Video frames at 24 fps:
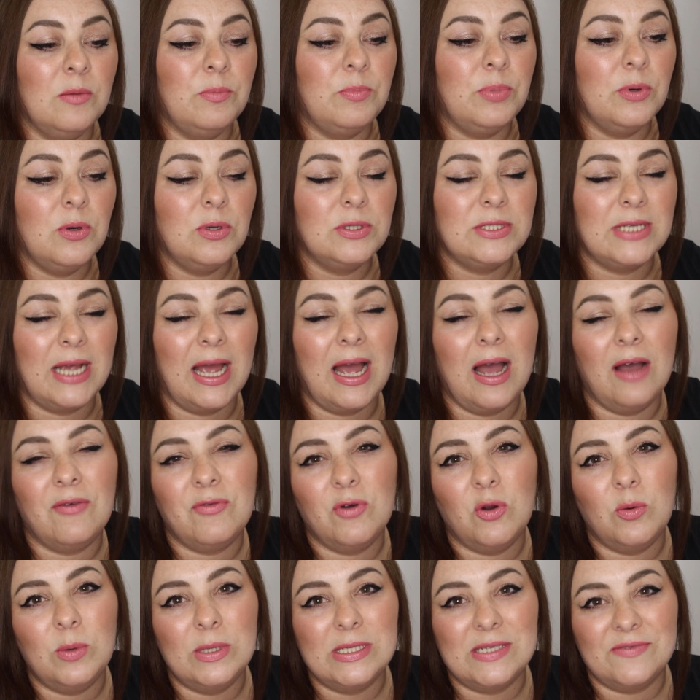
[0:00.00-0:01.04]
But I've
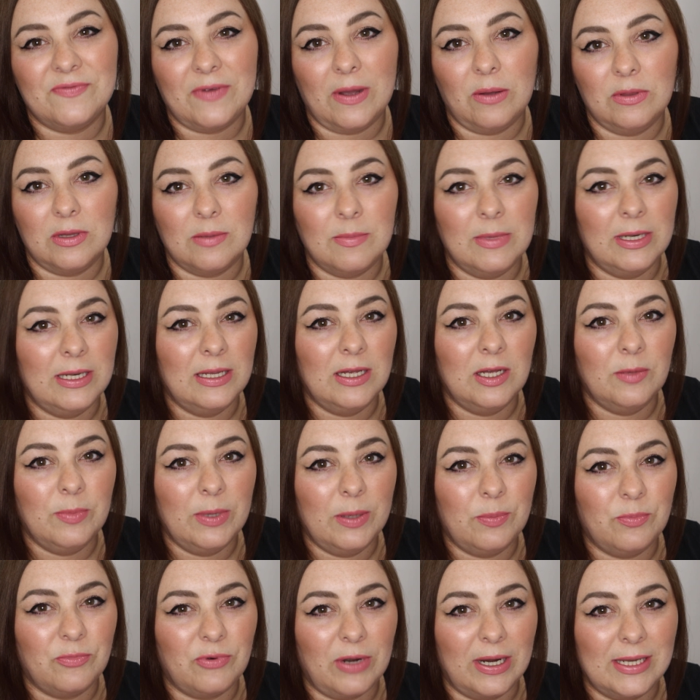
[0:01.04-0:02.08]
always found them a little
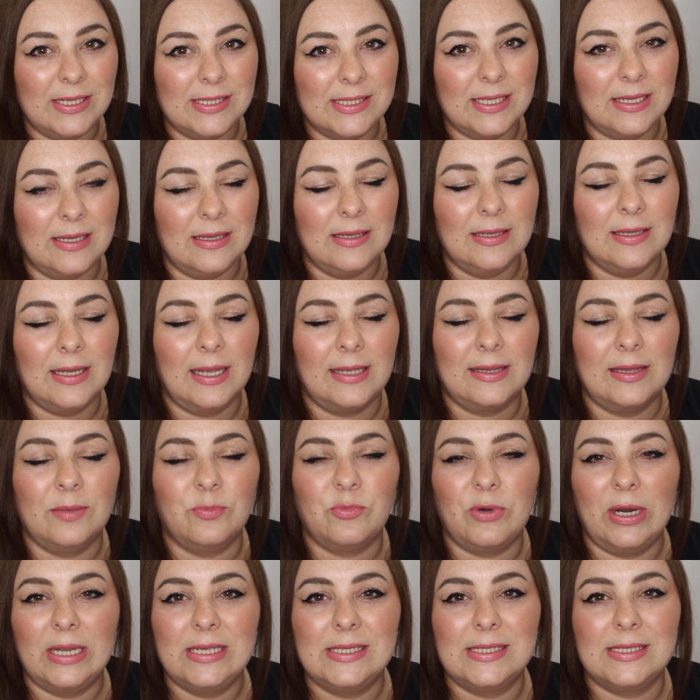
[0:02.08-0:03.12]
bit pricey, like the
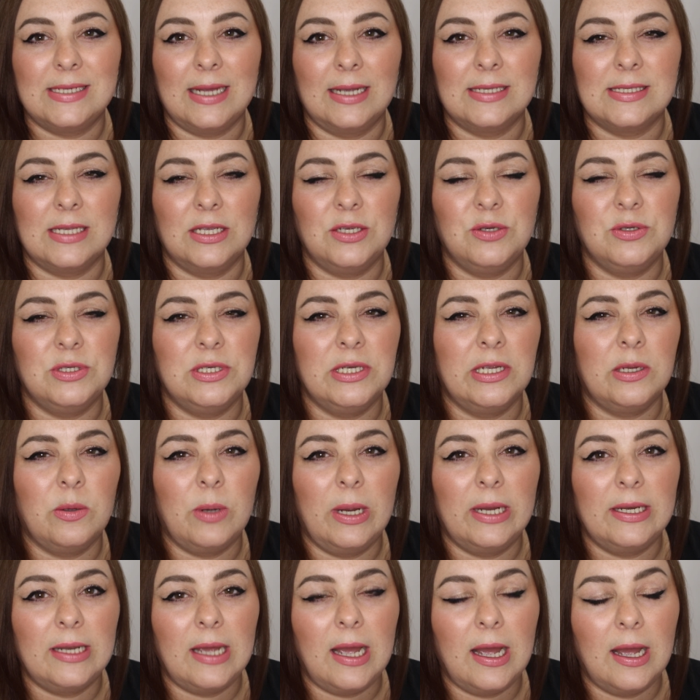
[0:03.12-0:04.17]
price tags are usually
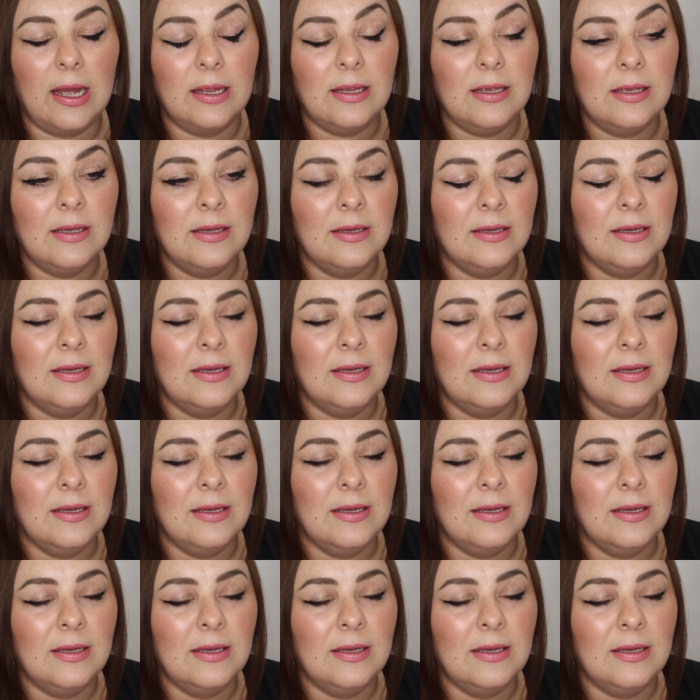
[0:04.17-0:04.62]
quite high.